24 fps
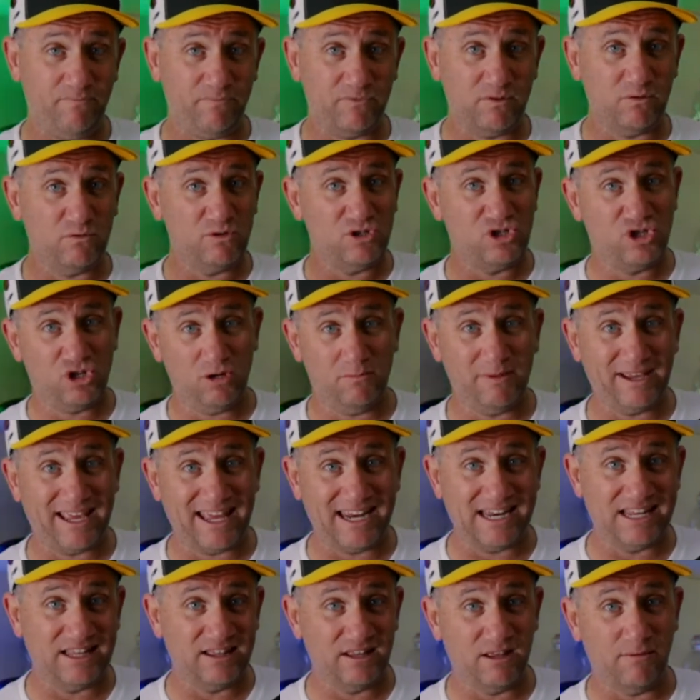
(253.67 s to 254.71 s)
we should be
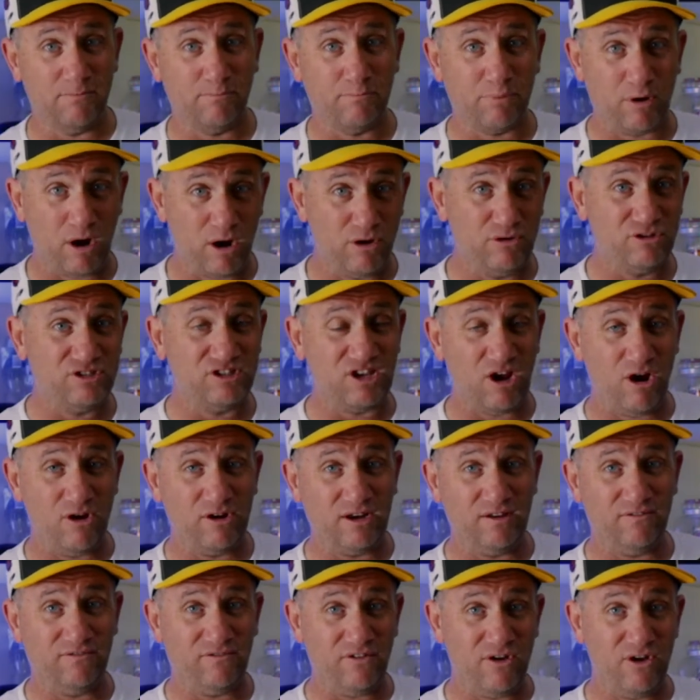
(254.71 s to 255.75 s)
getting the Pro
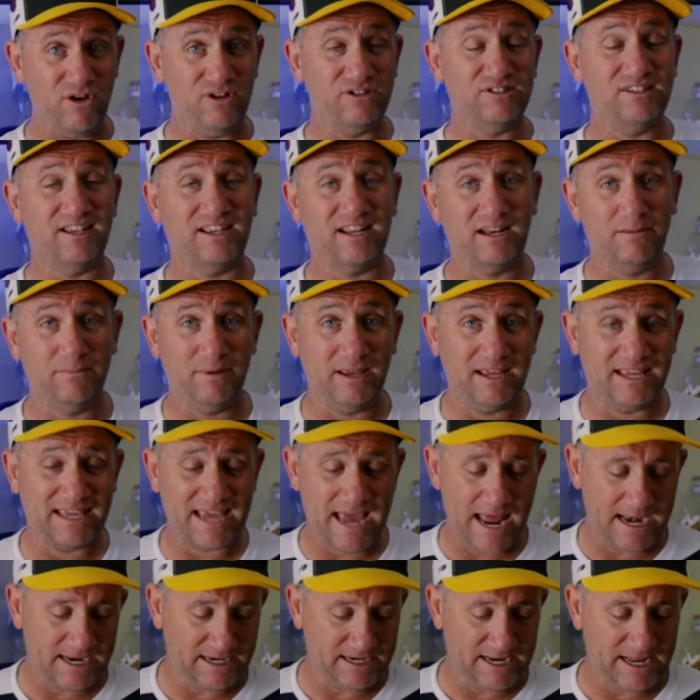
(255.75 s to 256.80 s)
Sony first. They're going to beat
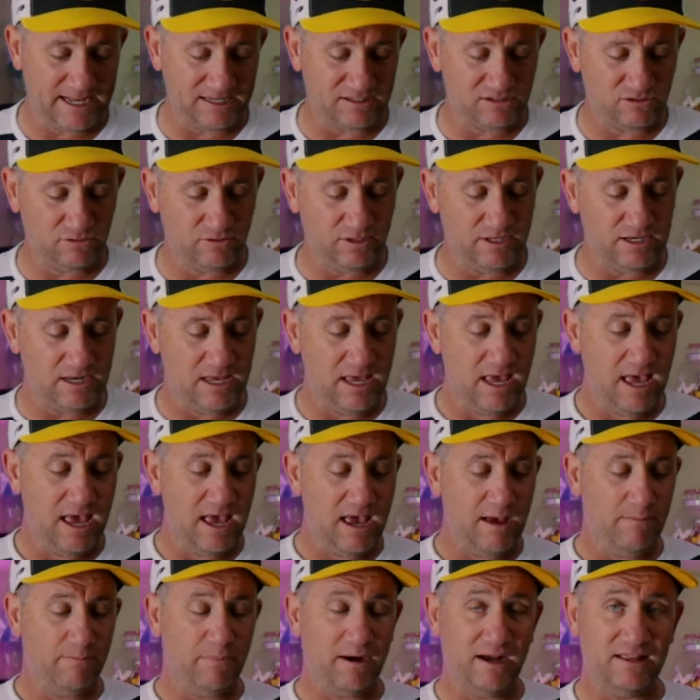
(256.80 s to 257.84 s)
Canon out to it,
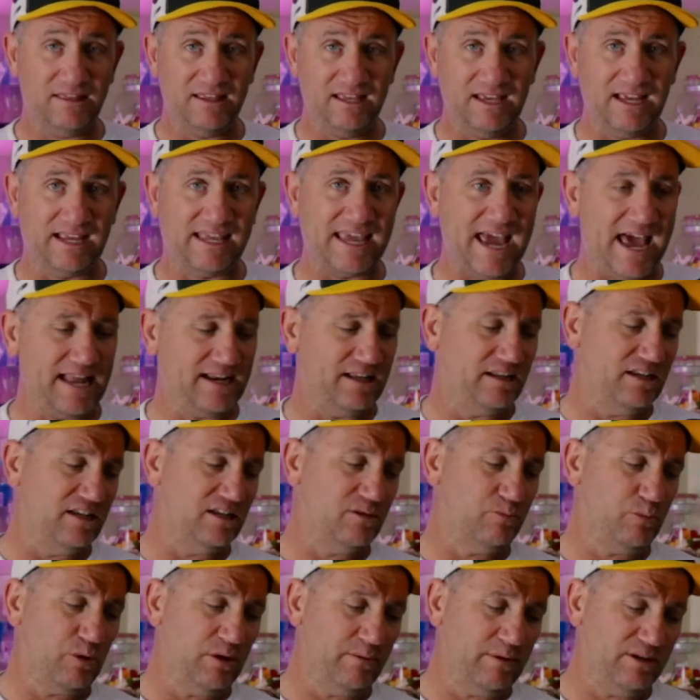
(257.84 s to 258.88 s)
but the Canon is
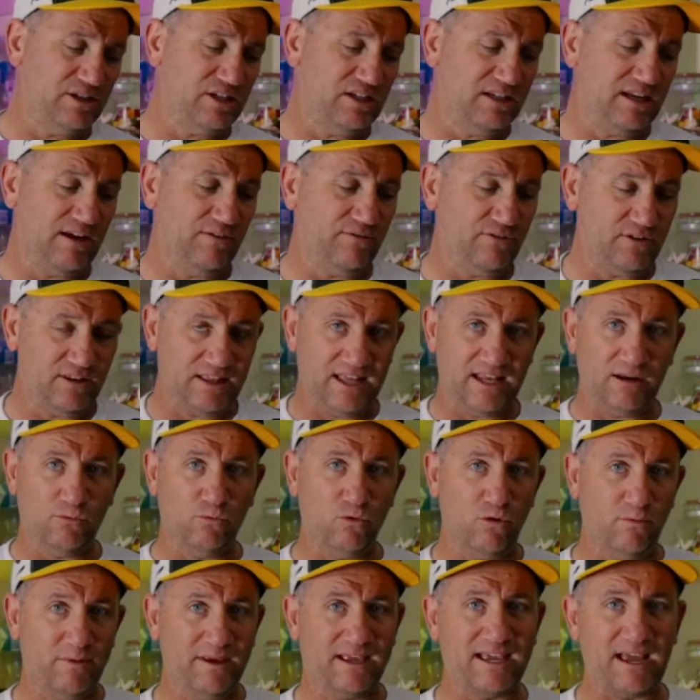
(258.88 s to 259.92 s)
pretty much a definite that it
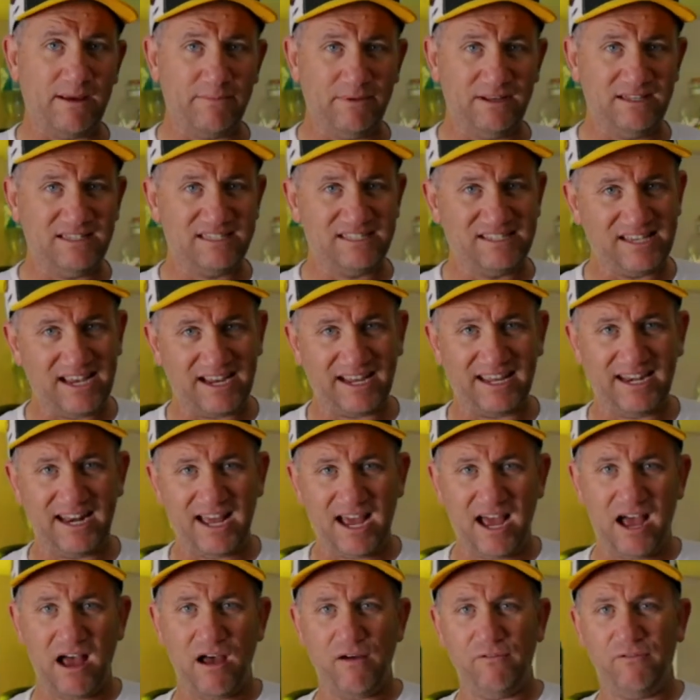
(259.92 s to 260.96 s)
will be coming second
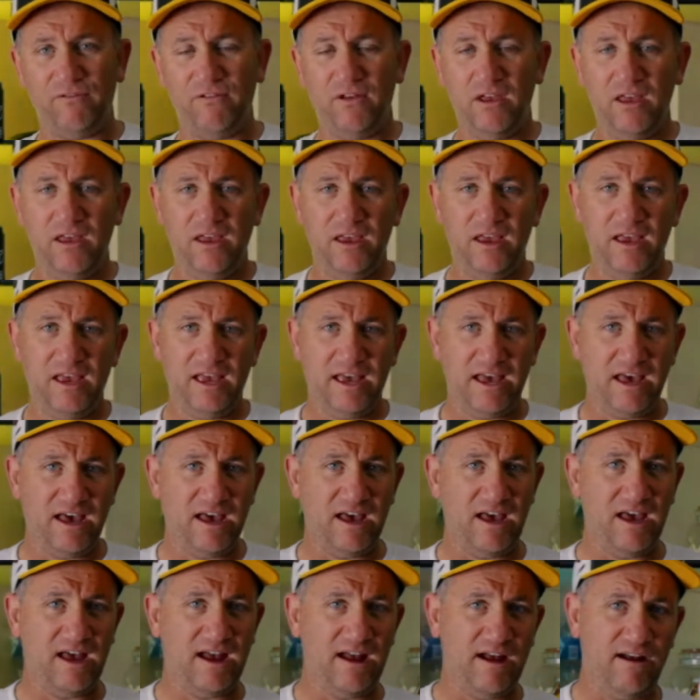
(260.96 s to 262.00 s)
half,
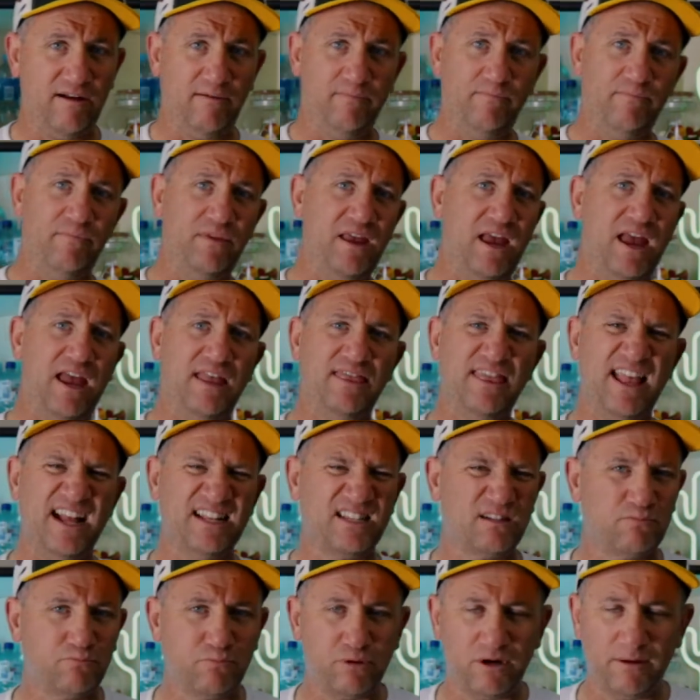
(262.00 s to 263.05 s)
and
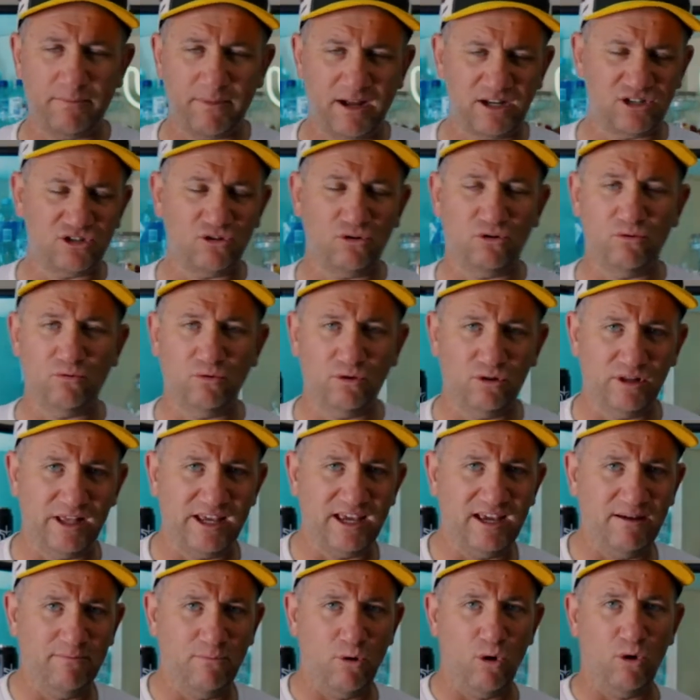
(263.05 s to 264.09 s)
that's pretty much all. We'll
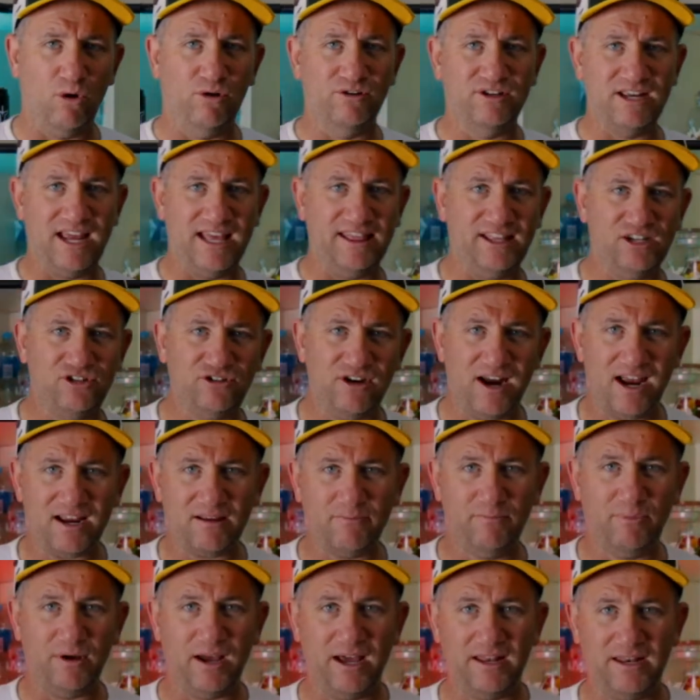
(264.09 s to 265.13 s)
hear more down the
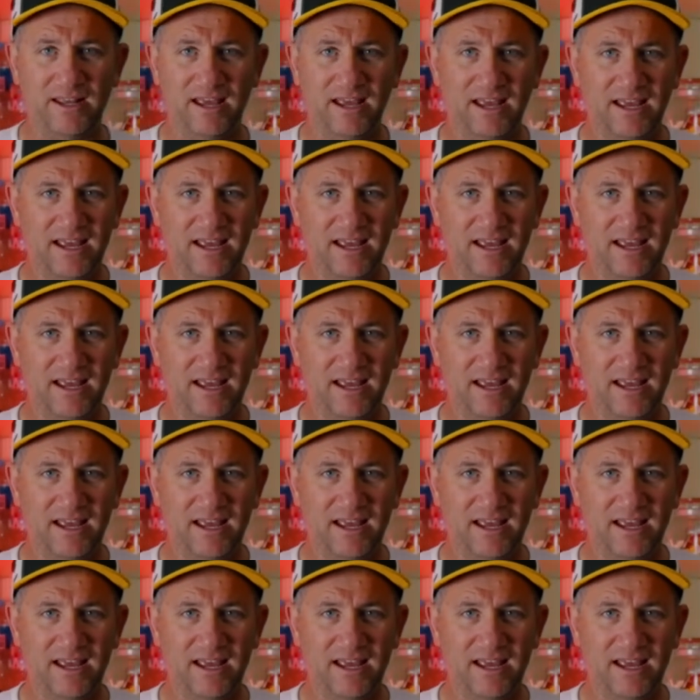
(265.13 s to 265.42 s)
track, but